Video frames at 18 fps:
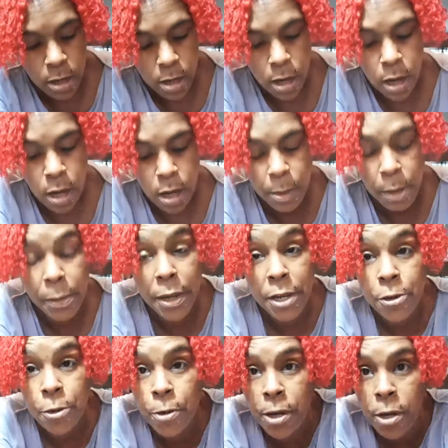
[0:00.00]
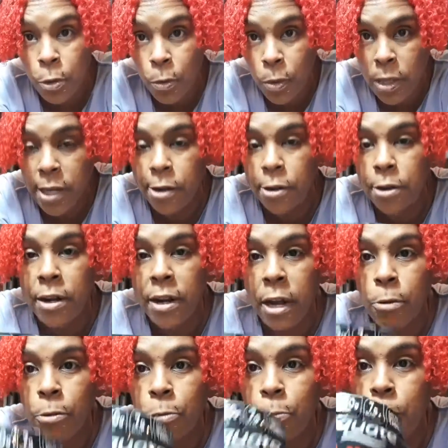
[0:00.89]
Um, I may do another one later
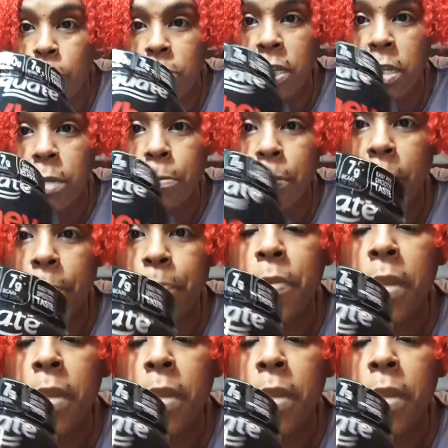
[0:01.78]
tonight with protein, but